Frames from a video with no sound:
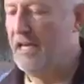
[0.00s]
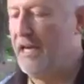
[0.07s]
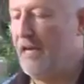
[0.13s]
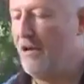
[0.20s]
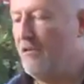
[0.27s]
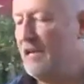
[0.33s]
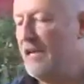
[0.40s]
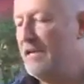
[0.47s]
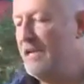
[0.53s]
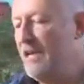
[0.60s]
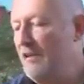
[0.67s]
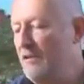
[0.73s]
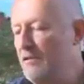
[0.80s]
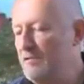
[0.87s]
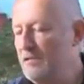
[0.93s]
it out, and
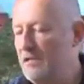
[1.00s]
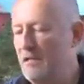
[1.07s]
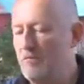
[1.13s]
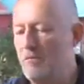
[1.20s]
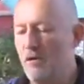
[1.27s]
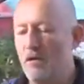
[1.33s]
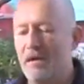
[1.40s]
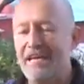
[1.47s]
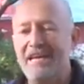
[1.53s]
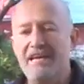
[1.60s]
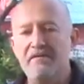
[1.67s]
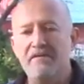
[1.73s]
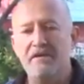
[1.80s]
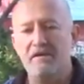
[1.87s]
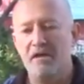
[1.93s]
now you see a more
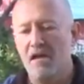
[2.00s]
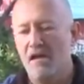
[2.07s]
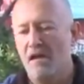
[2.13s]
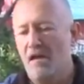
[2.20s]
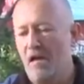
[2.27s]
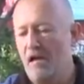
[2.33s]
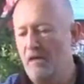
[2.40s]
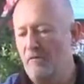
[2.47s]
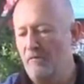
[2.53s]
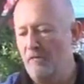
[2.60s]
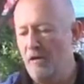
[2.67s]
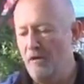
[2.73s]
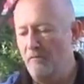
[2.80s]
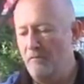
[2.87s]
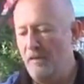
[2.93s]
even
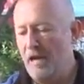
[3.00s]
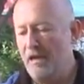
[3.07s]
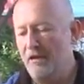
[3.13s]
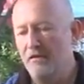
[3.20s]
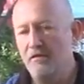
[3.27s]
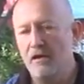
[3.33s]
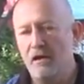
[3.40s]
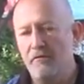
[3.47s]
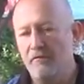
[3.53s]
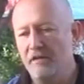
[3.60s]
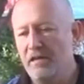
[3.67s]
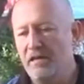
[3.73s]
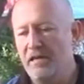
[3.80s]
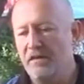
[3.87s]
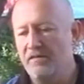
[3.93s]
pattern of
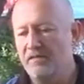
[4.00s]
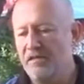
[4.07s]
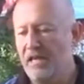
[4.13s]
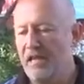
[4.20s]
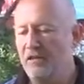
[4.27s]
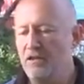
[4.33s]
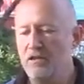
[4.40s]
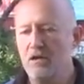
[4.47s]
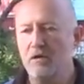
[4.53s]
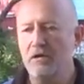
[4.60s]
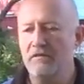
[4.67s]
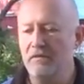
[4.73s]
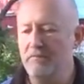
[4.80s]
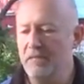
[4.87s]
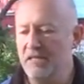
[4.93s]
leaves, and you don't
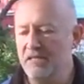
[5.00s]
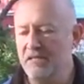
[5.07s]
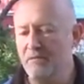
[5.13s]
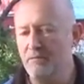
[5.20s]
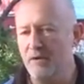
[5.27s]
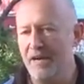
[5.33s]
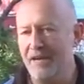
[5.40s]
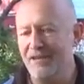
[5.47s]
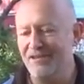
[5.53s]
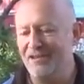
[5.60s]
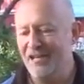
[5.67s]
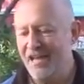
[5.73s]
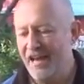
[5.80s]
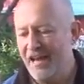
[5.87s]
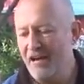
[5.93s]
even miss the branch.
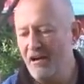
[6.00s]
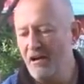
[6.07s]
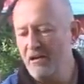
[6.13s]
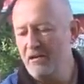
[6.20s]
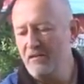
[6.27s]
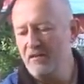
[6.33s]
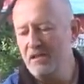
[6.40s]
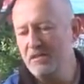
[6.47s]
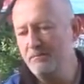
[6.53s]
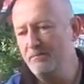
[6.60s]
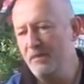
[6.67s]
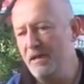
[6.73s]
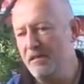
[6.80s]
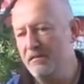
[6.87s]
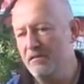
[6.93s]
And all of these
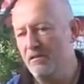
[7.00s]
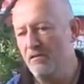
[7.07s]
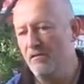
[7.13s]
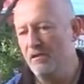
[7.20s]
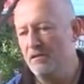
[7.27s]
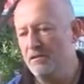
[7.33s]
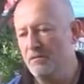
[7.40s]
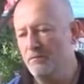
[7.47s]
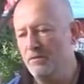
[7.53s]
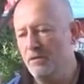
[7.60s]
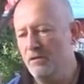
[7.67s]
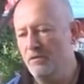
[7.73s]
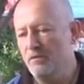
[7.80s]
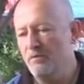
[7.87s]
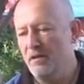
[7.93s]
buds are going to
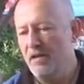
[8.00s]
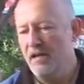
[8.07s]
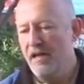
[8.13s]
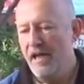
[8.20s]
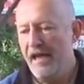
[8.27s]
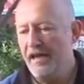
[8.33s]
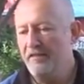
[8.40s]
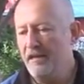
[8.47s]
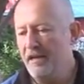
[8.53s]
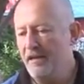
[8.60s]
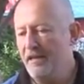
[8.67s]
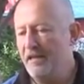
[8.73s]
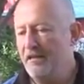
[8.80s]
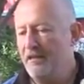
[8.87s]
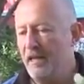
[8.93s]
bloom. And then
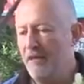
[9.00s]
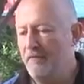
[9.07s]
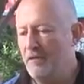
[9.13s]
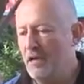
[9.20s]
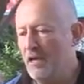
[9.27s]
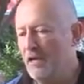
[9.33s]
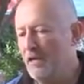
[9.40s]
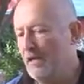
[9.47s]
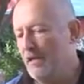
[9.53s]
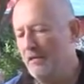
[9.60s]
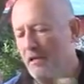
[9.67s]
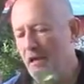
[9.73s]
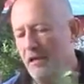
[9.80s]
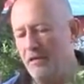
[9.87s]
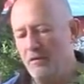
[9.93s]
if you're cutting
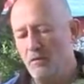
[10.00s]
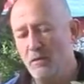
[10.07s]
it in the